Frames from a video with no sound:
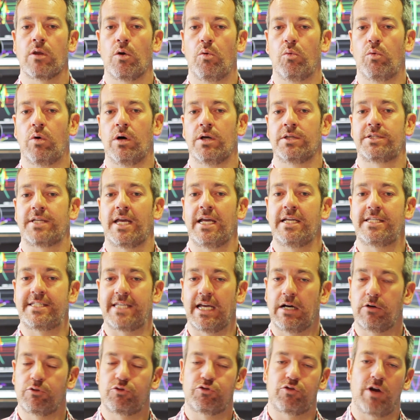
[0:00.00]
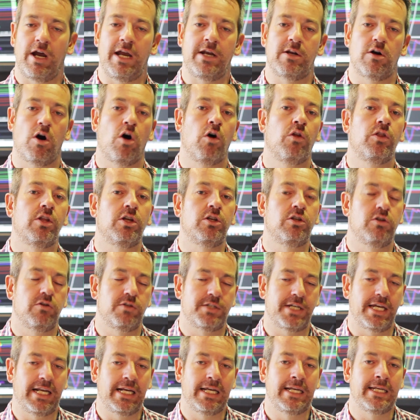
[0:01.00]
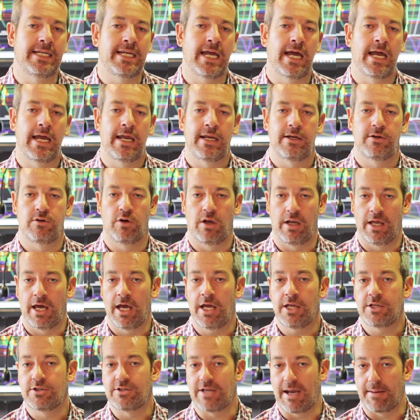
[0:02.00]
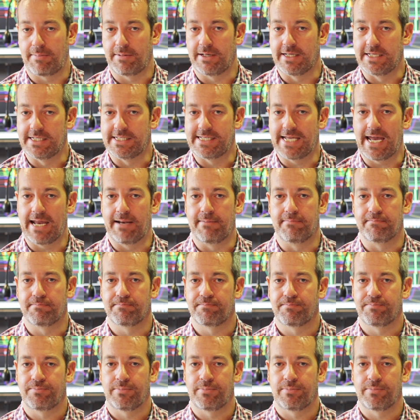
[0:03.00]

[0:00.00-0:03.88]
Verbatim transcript: was a sell trade on the New Zealand dollar Japanese yen,